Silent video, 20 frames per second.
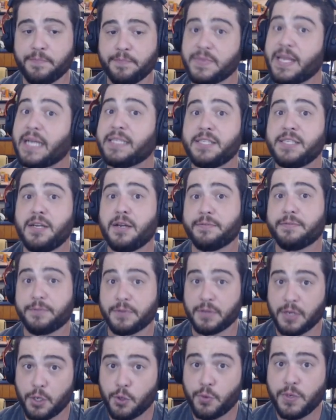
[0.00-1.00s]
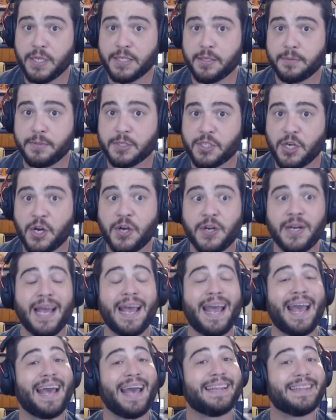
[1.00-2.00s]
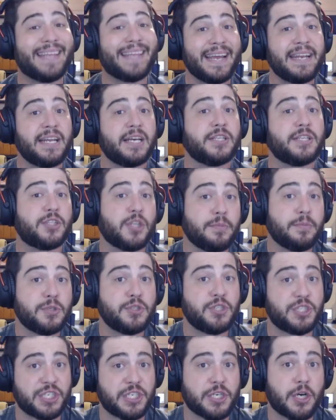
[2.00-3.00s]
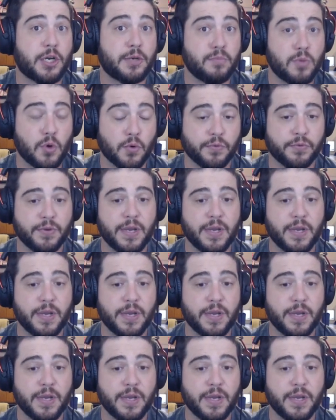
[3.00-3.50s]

That's enough for the Luna double turn and then a double Shion move.